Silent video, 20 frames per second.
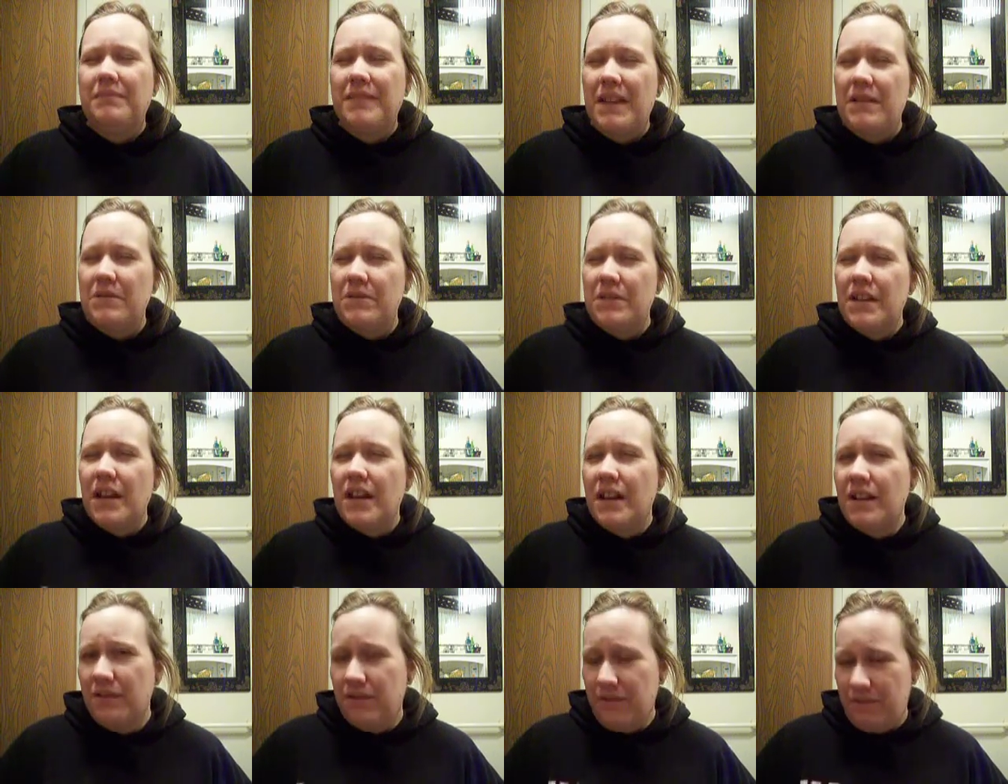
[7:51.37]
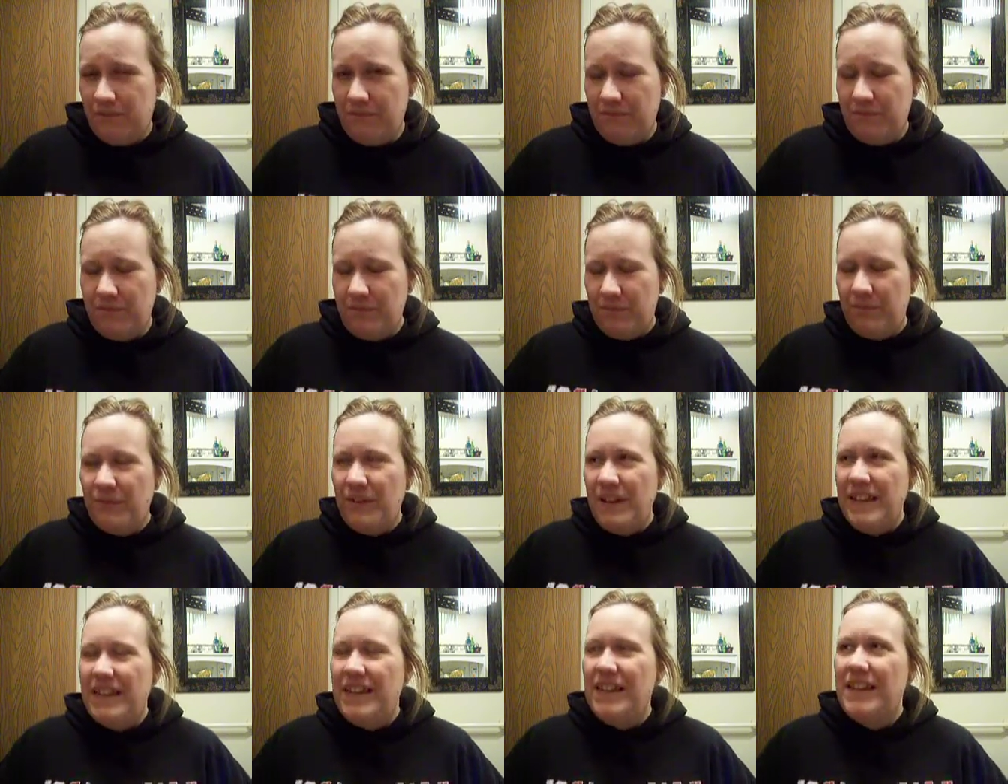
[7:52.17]
It was kind of
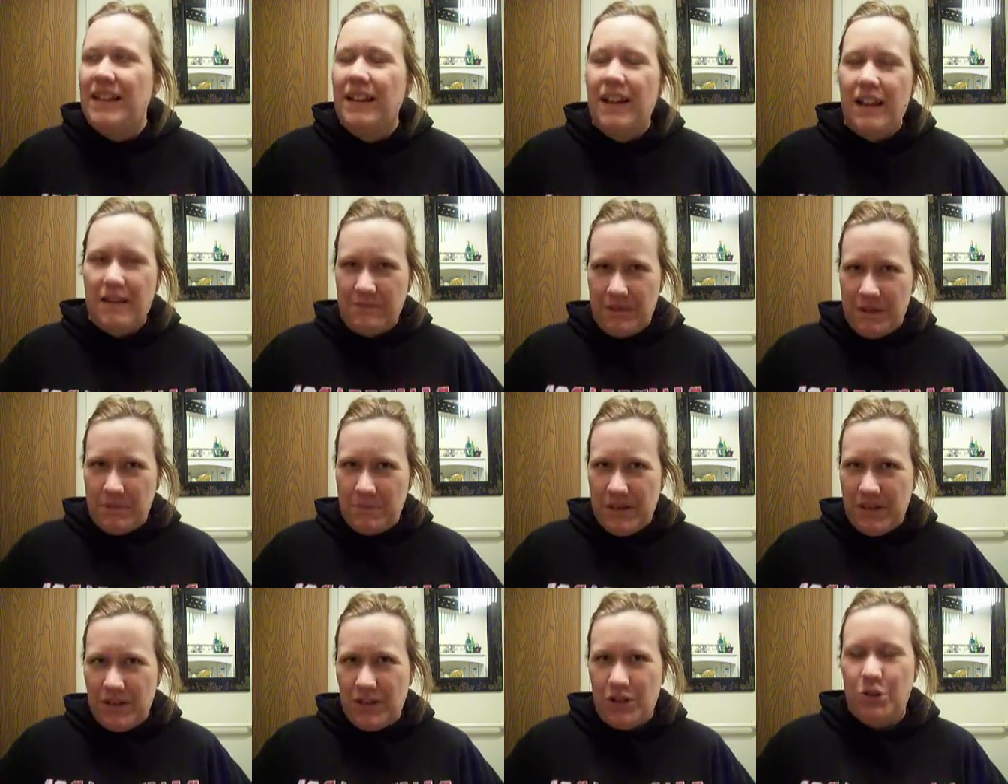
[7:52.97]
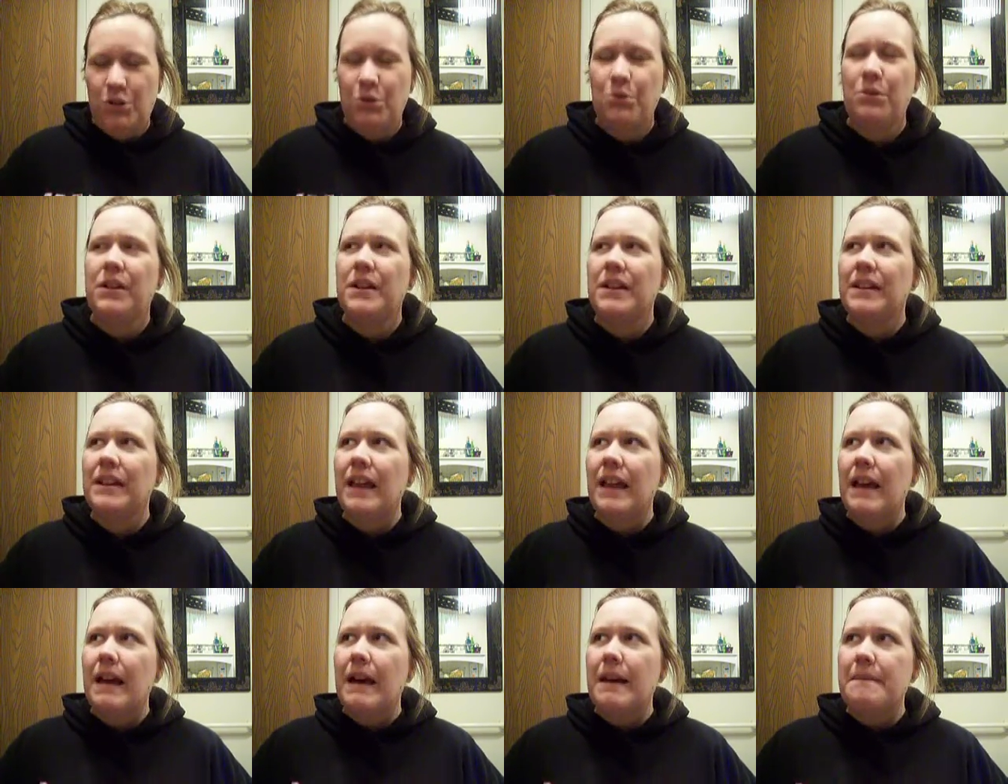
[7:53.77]
freaky. I'm going to make this short.
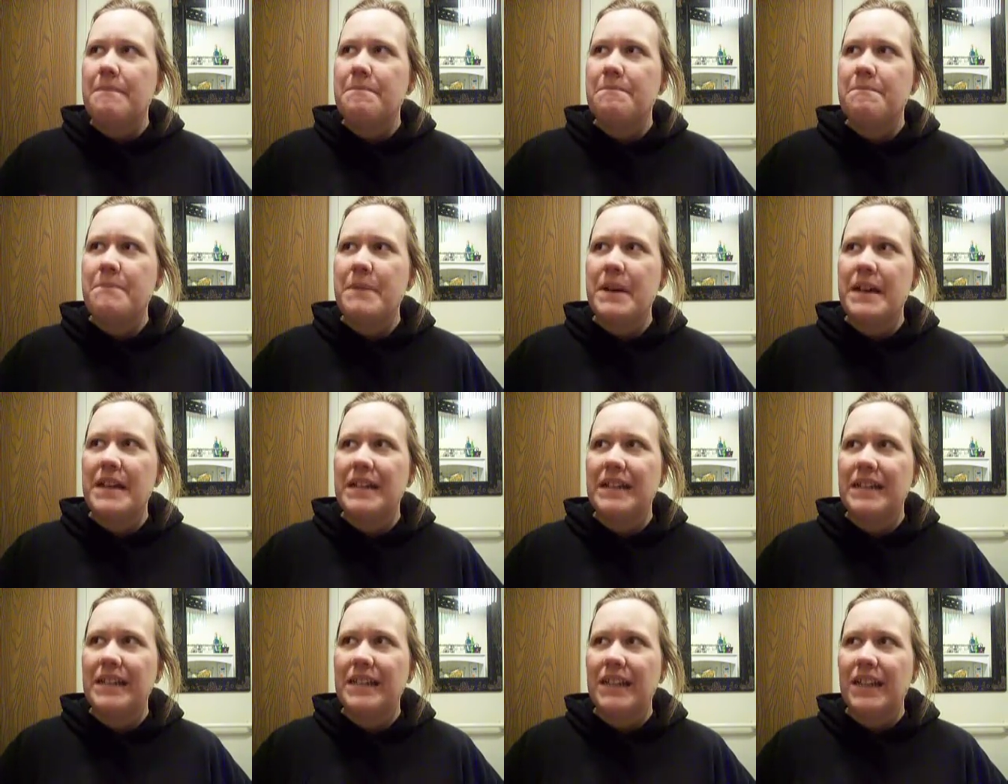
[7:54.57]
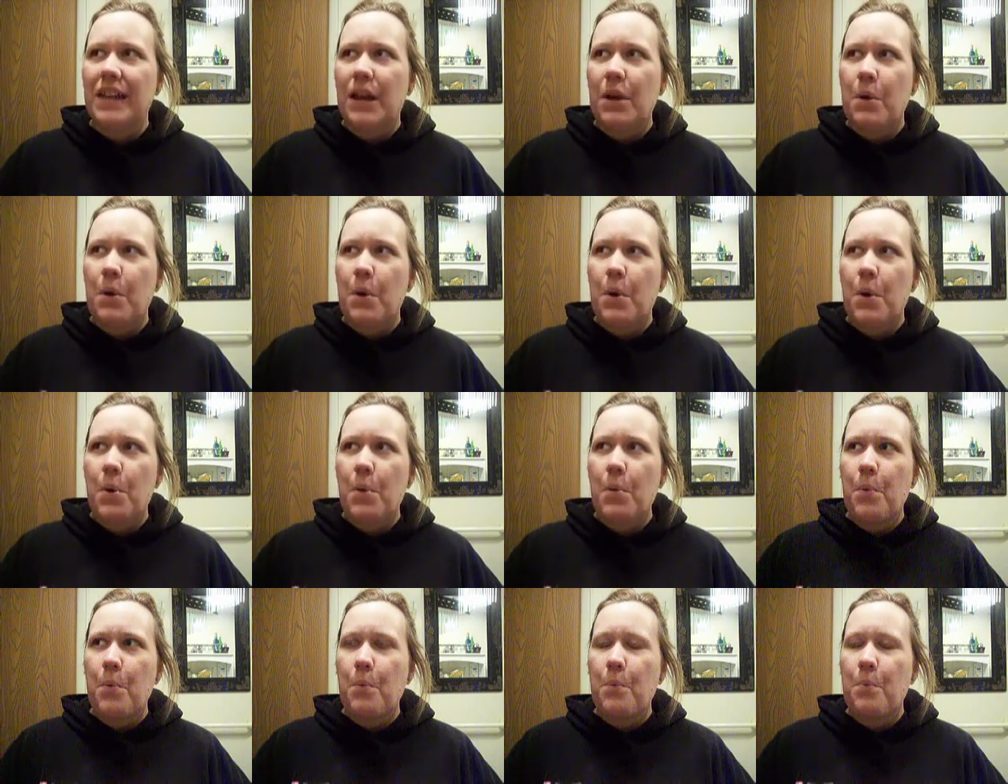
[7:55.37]
But
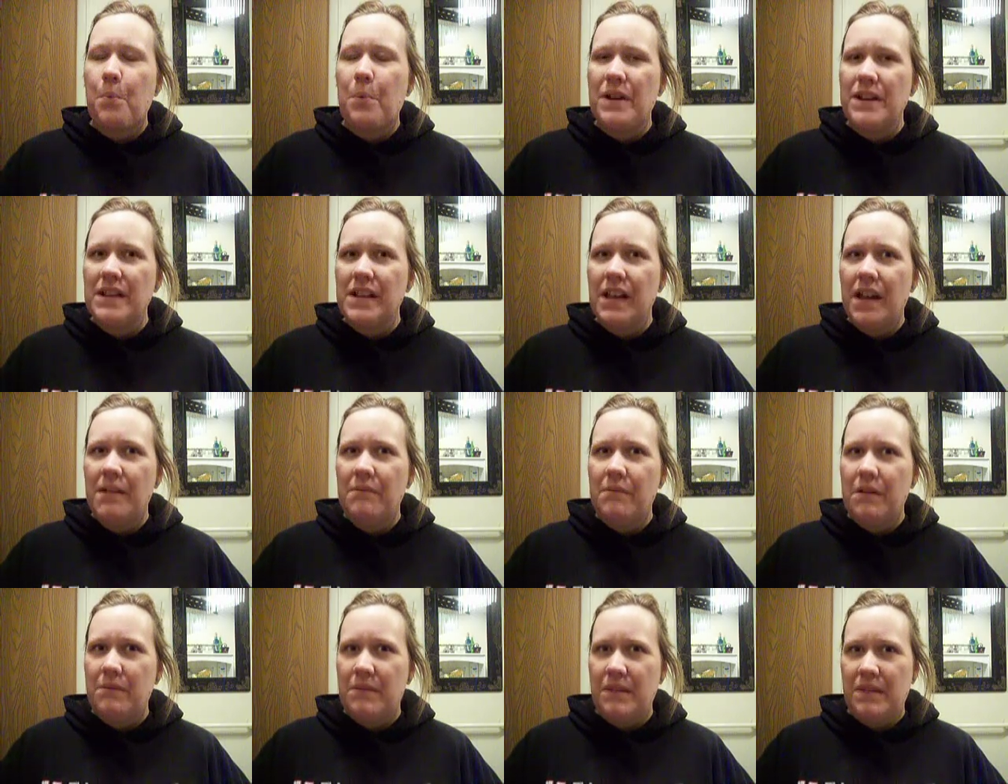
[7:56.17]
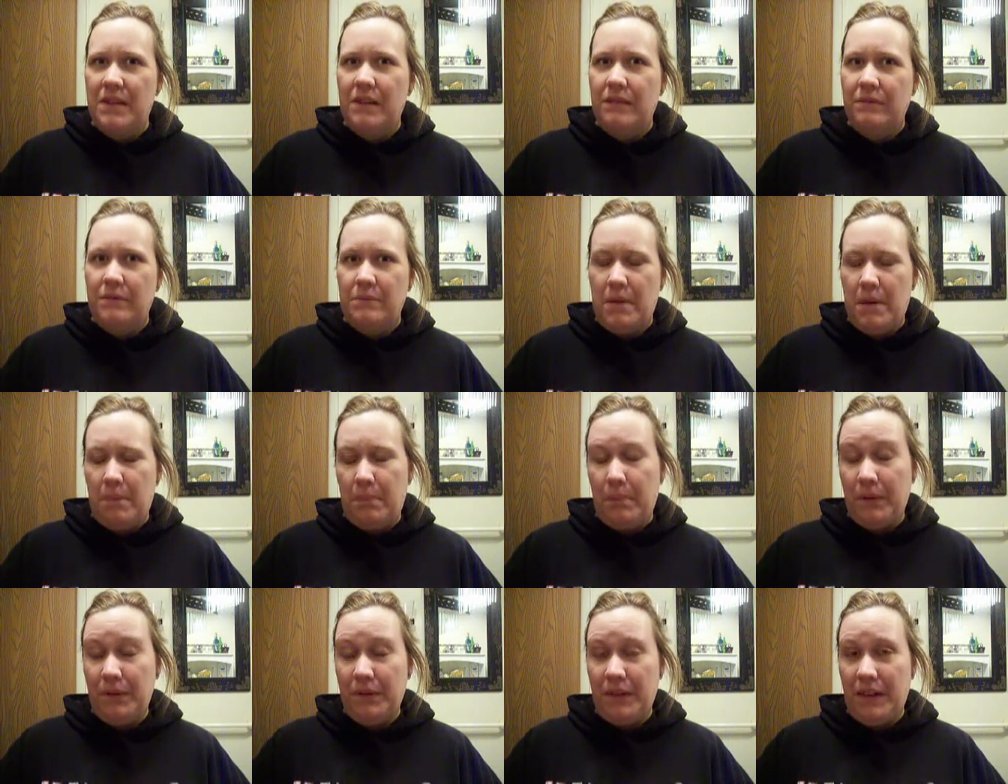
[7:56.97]
one time I went there for my
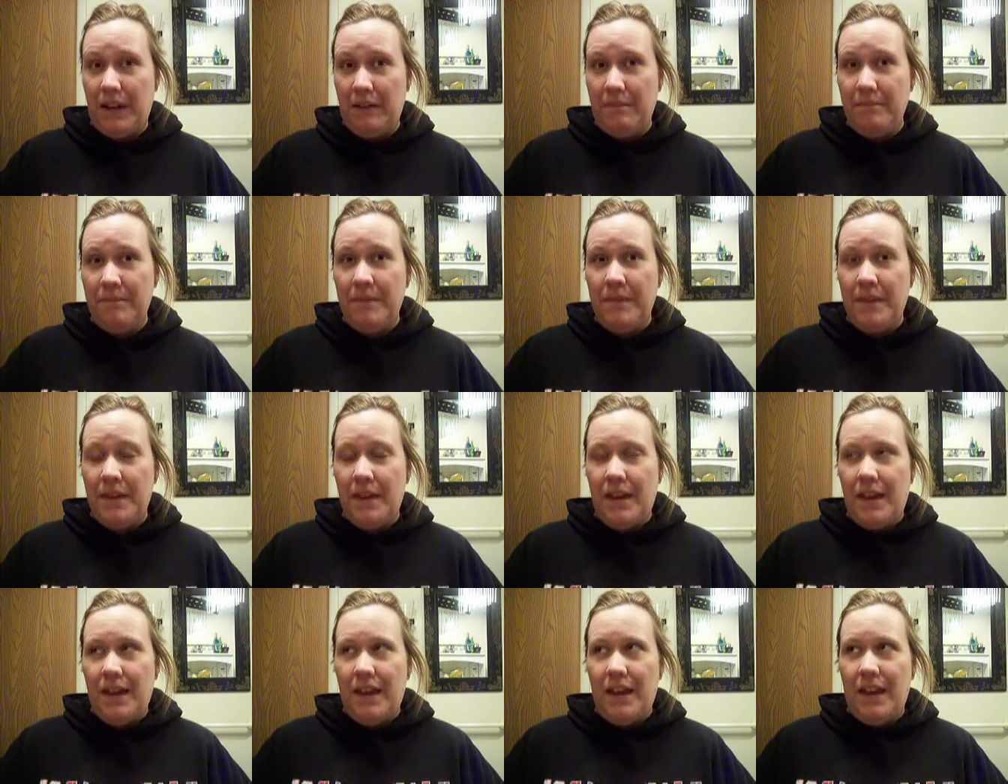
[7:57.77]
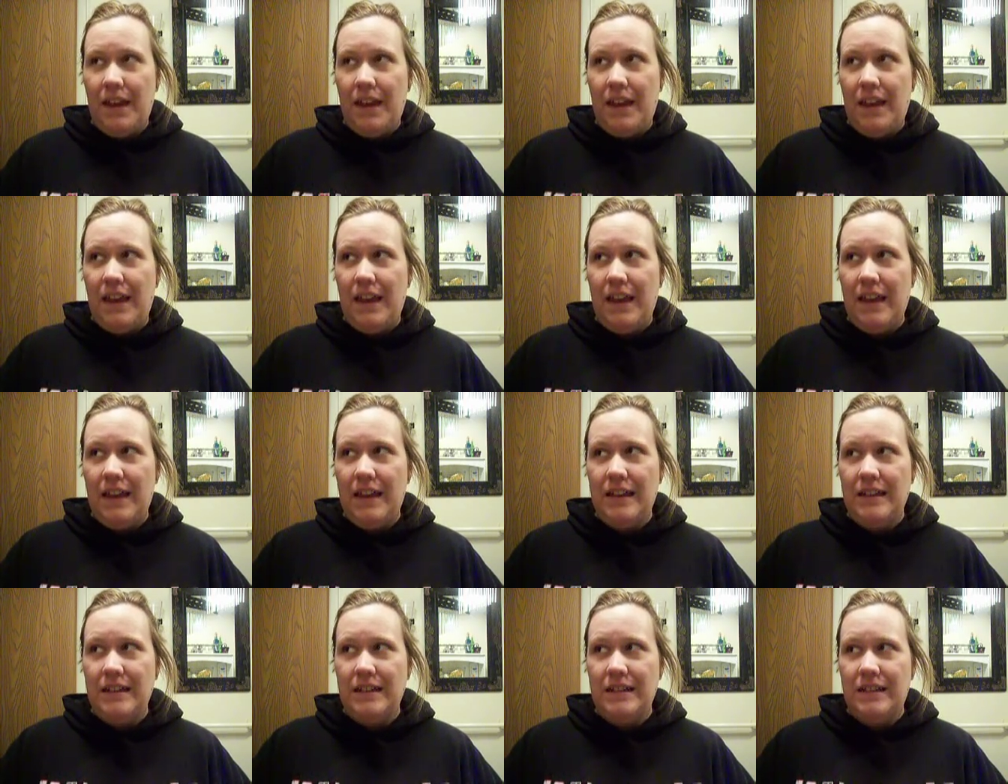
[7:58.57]
birthday,
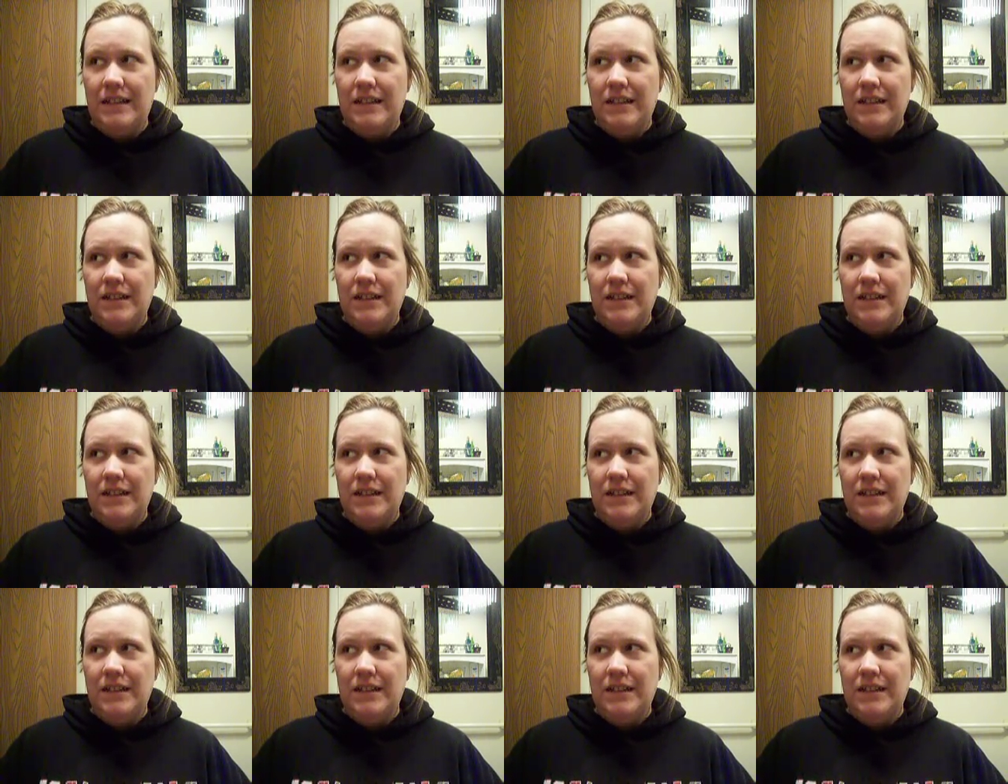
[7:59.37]
and